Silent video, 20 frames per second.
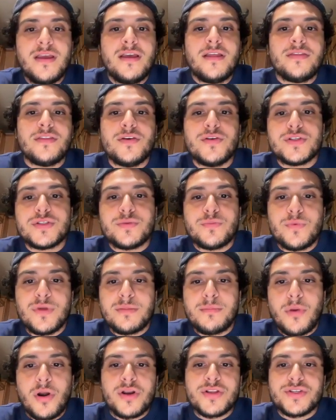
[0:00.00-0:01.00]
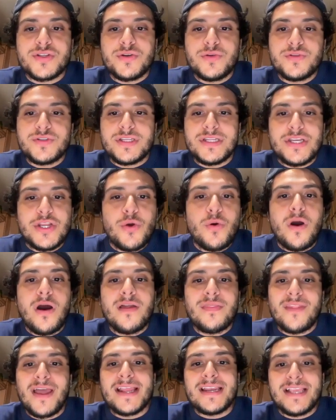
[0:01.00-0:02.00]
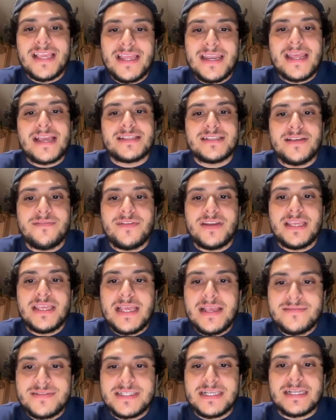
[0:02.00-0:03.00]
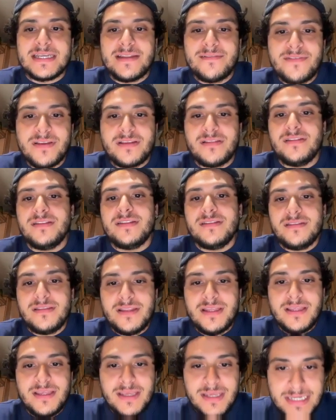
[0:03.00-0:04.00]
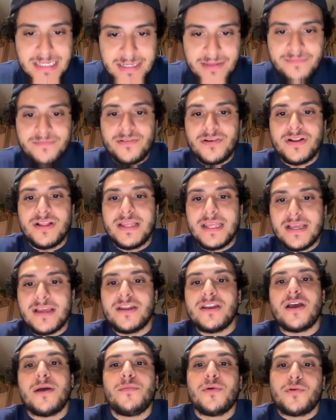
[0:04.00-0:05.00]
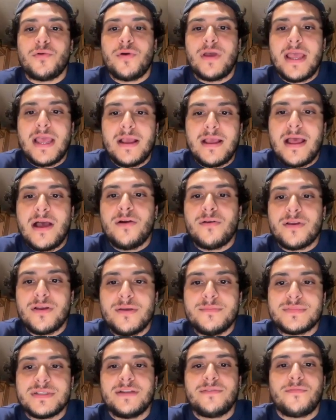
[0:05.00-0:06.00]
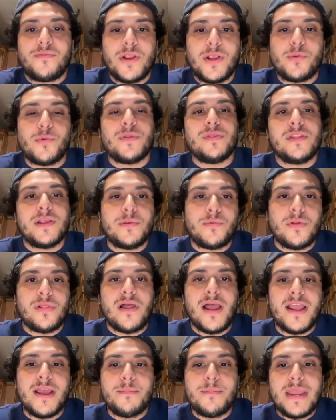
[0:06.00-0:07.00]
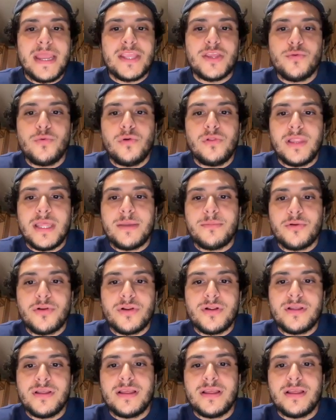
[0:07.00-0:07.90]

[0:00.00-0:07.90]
Those with marginal to no online connectivity have significantly different economical outcomes and frequently rely on manual labor